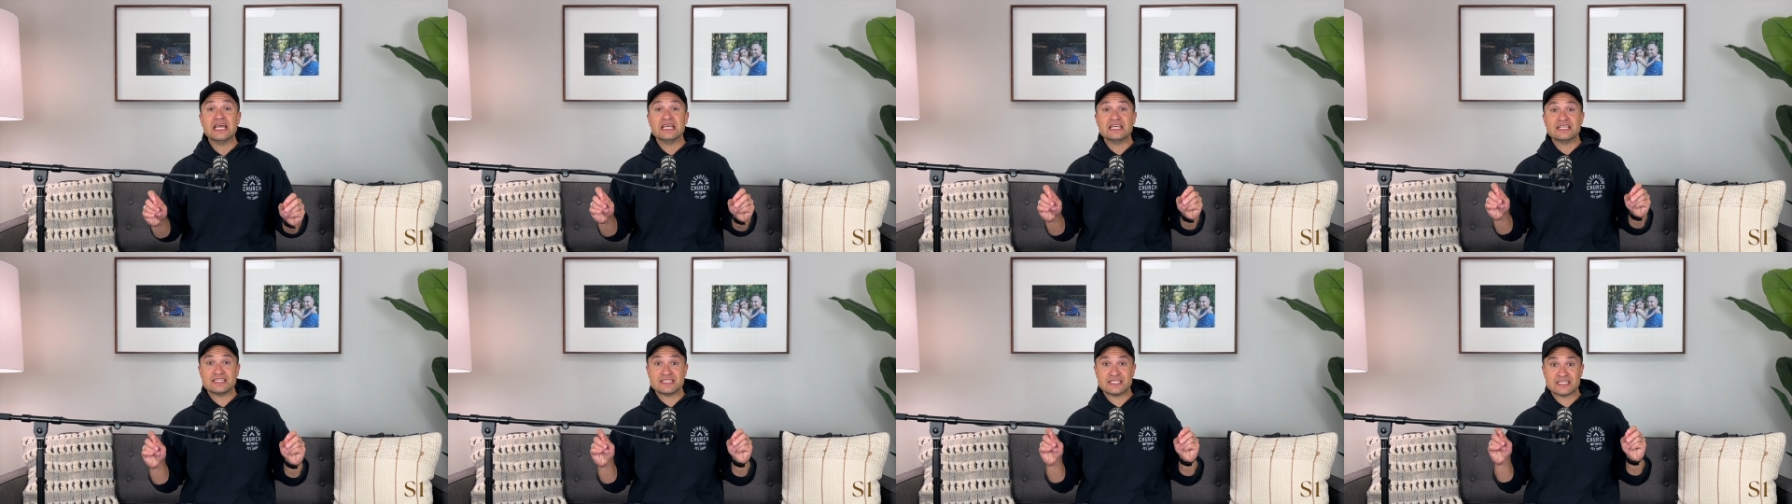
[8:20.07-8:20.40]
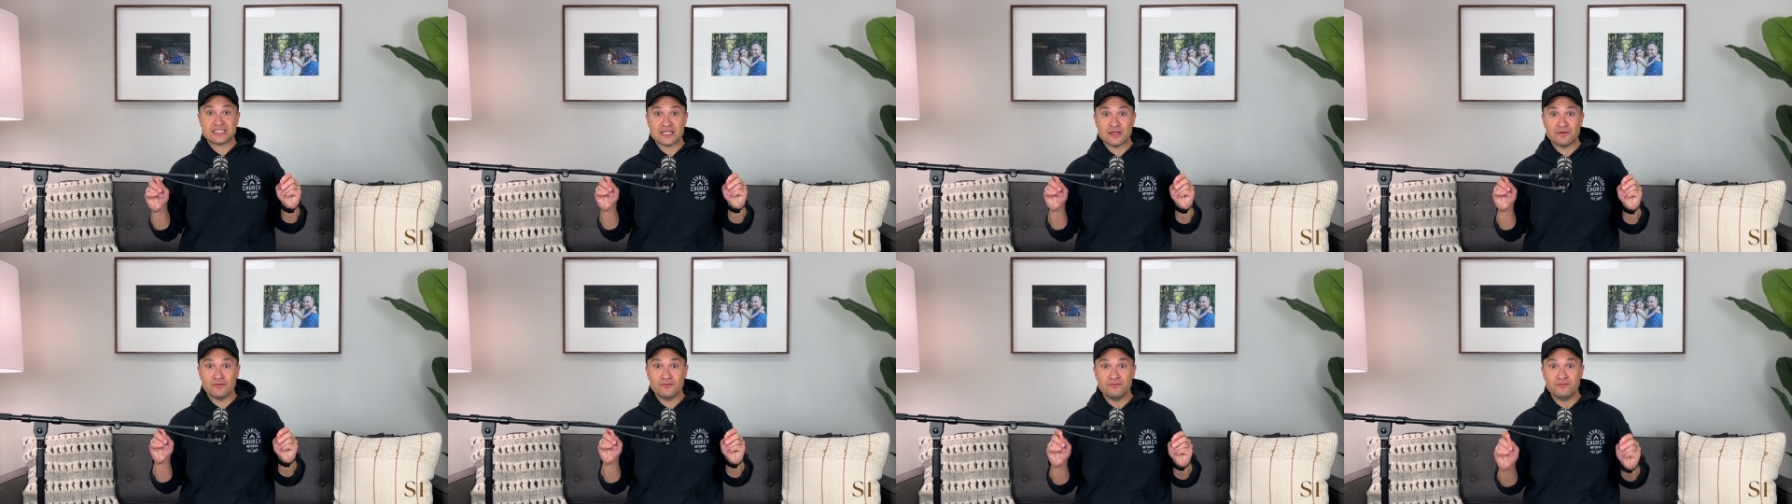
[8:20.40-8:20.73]

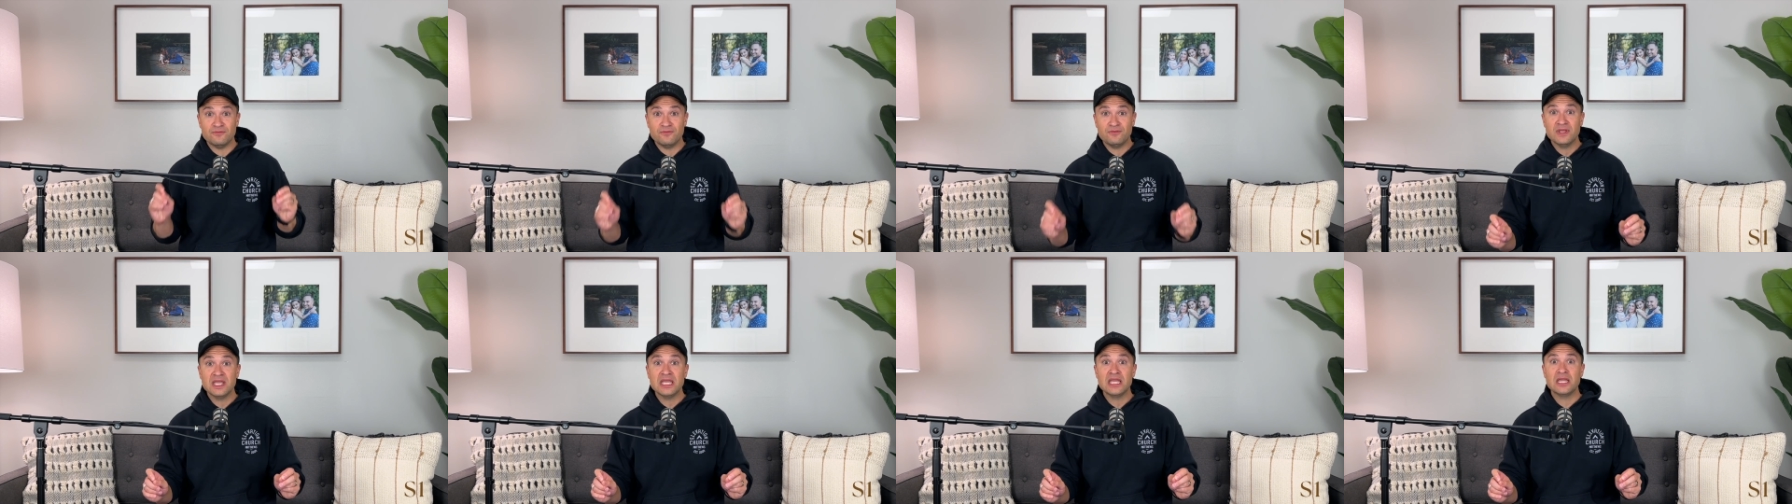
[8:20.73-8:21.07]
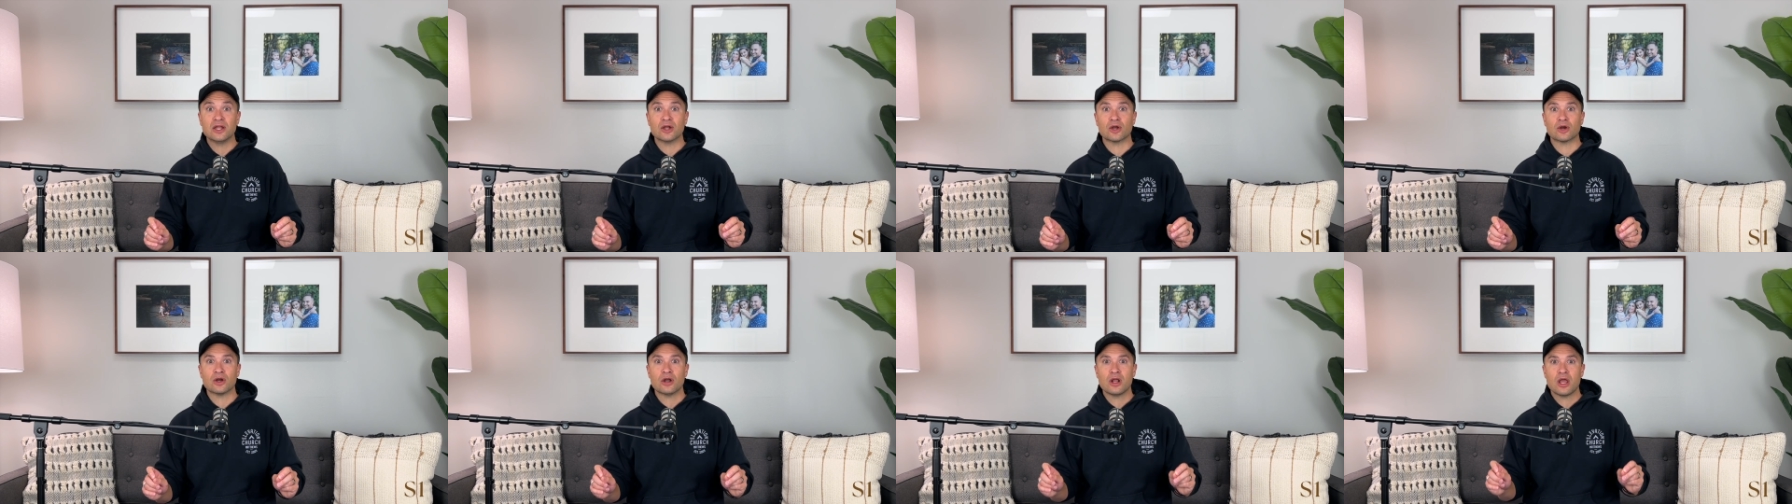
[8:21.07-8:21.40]

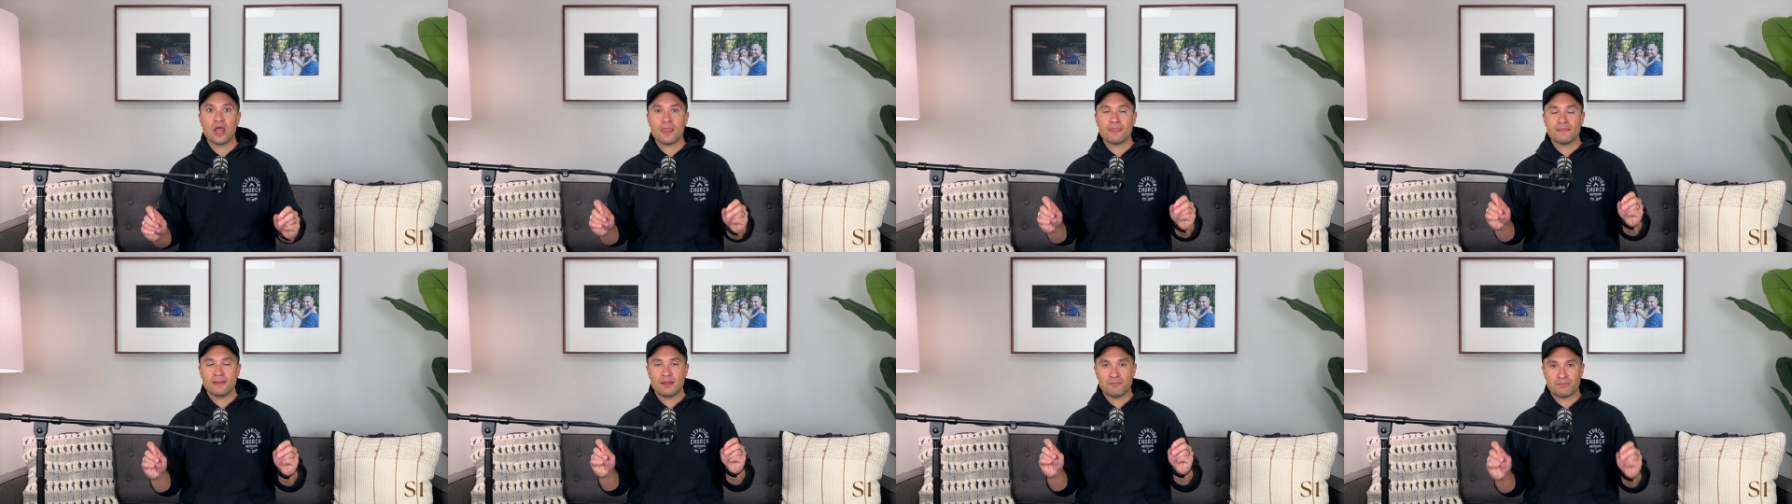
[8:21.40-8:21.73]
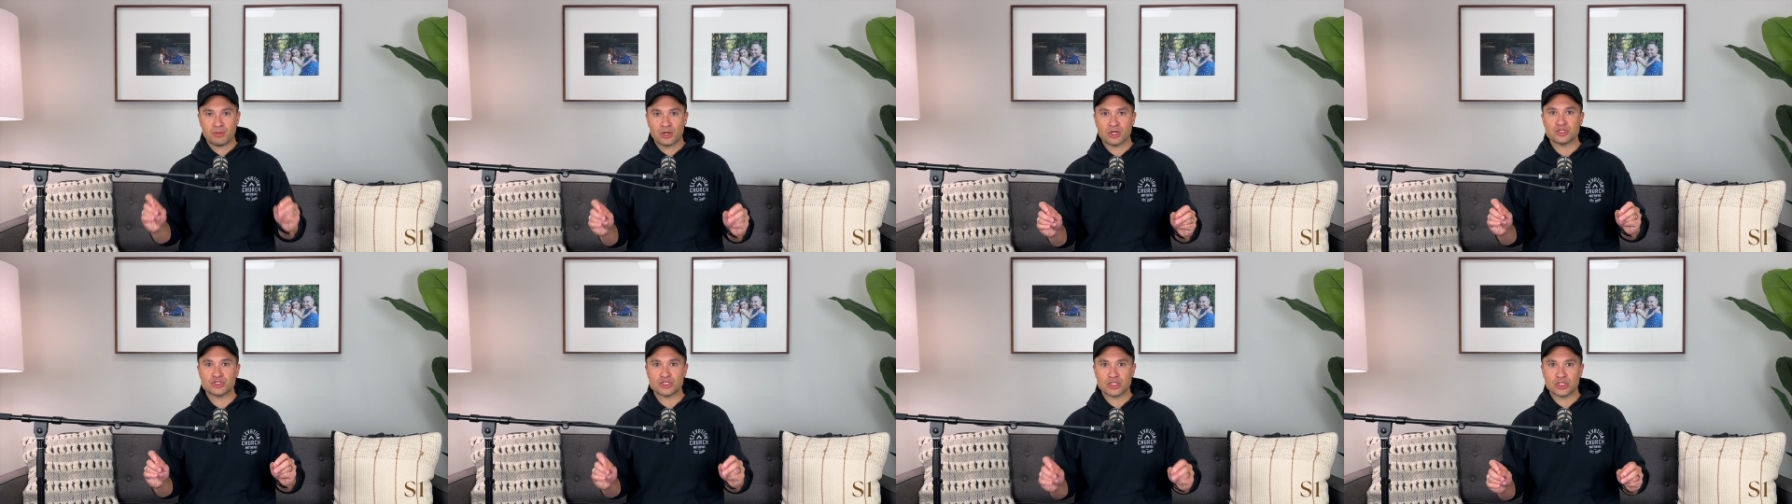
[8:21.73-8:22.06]
severe
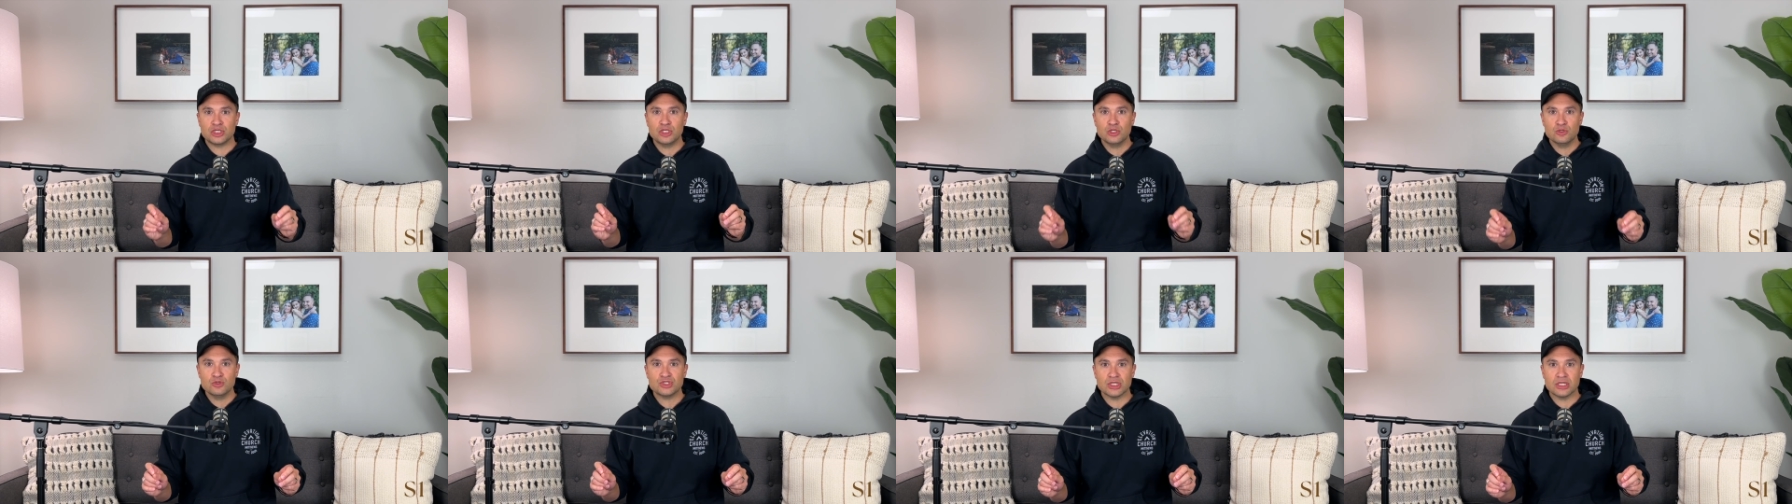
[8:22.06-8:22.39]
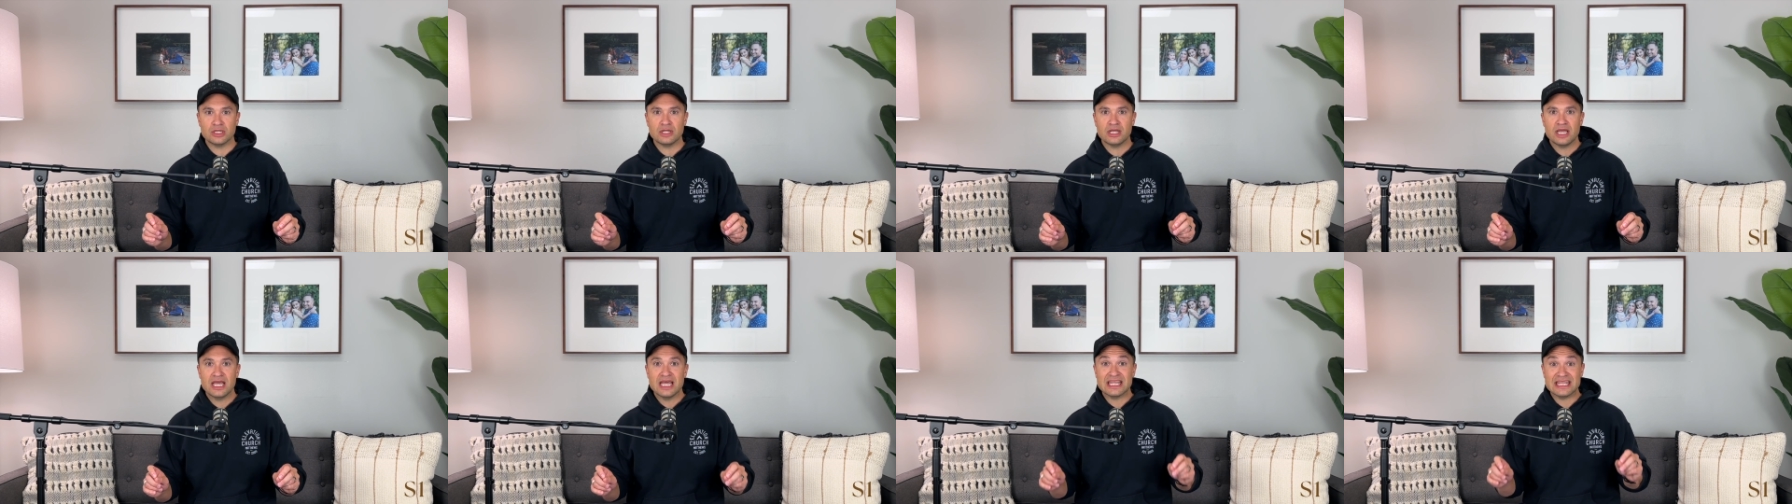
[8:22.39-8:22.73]
persecution.